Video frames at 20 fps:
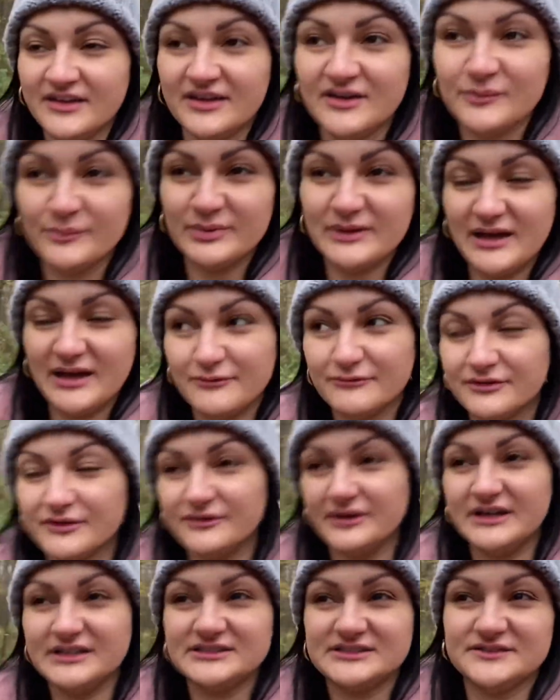plan for the
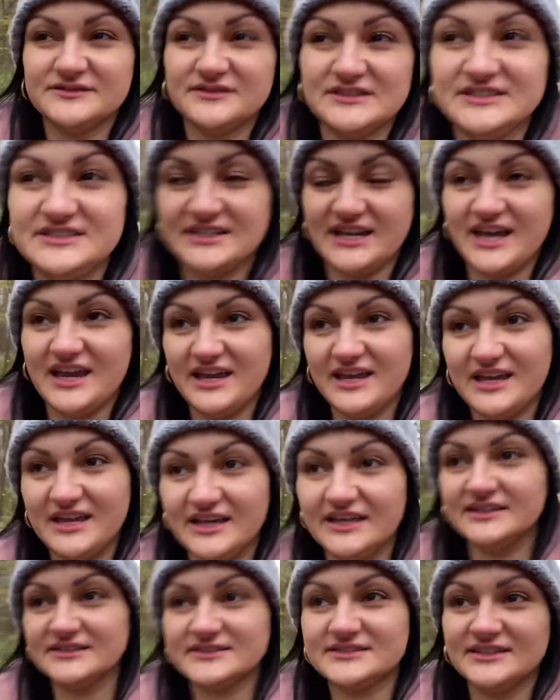rest of the day
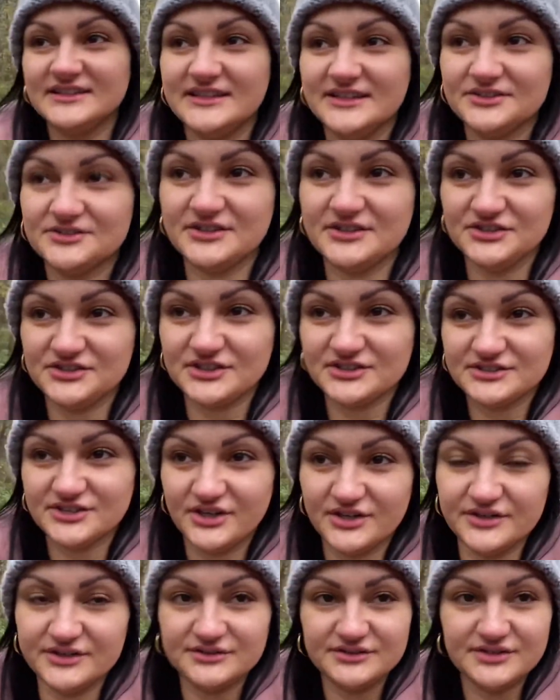is to literally just
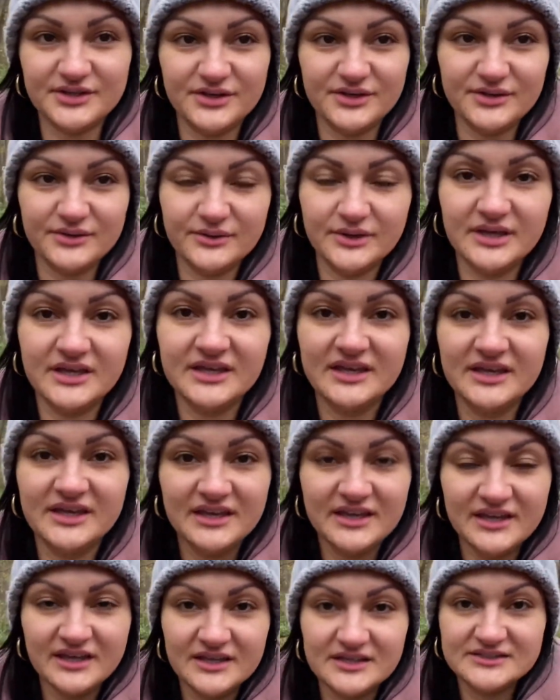go to
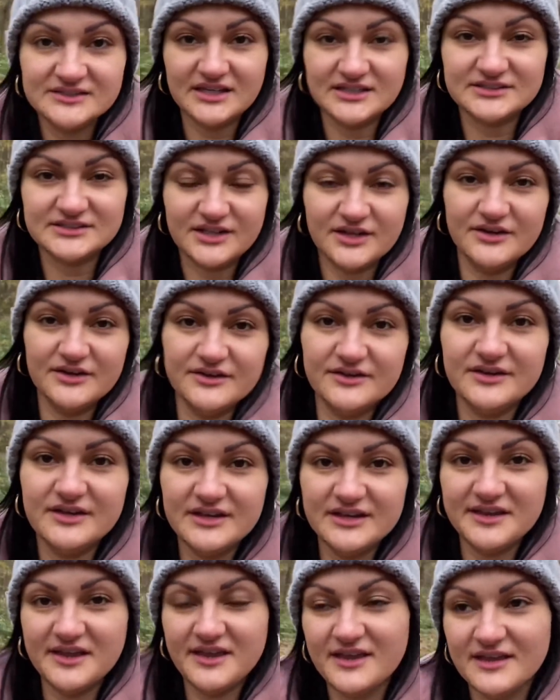Tesco,
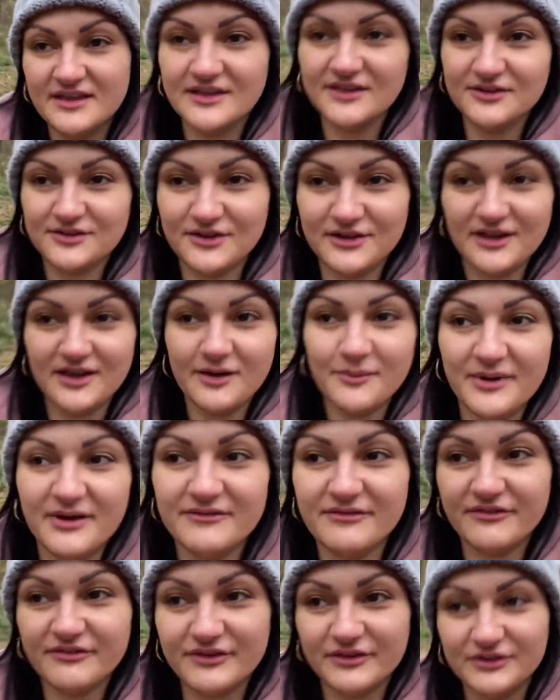do a little bit
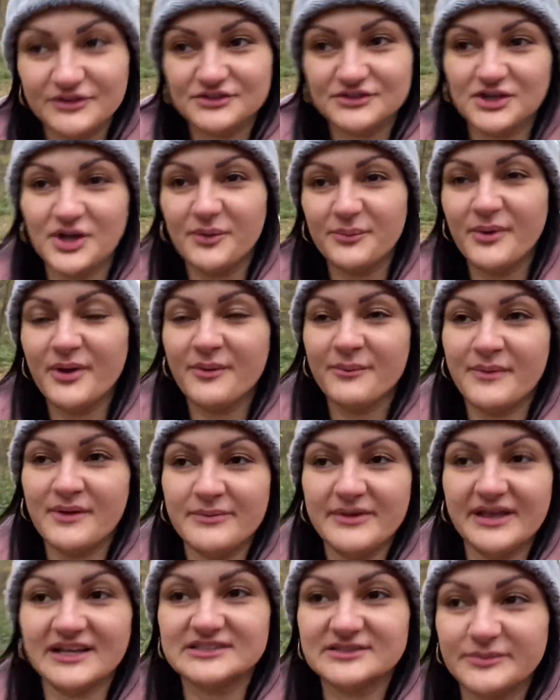of a food shop,
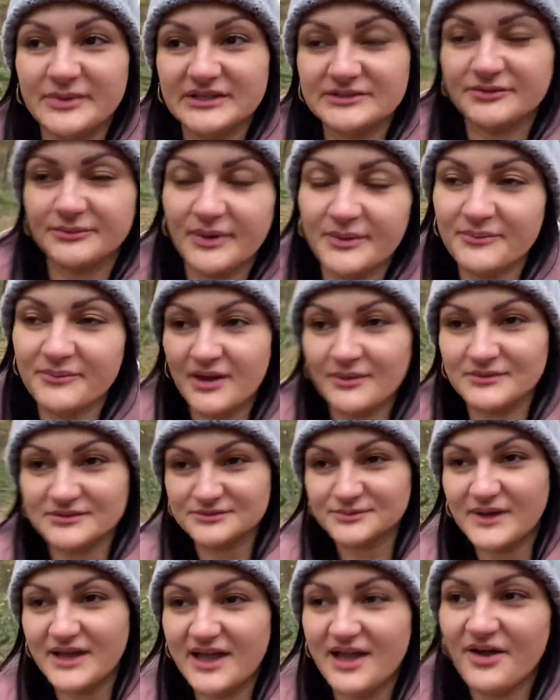maybe get some bits from my mum
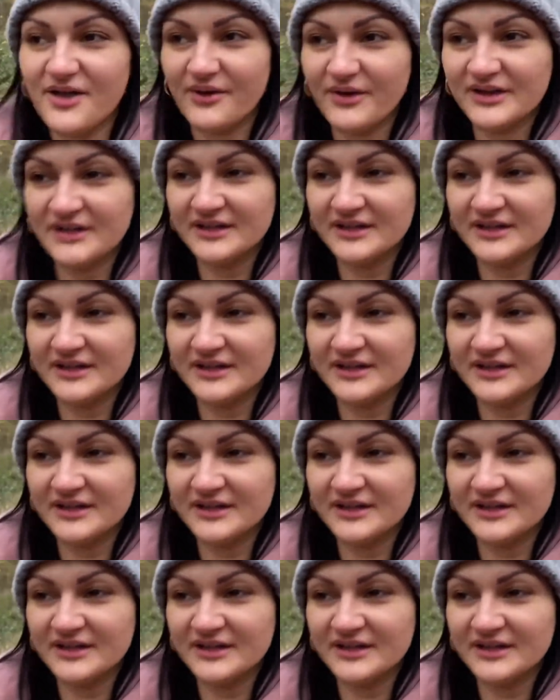as well.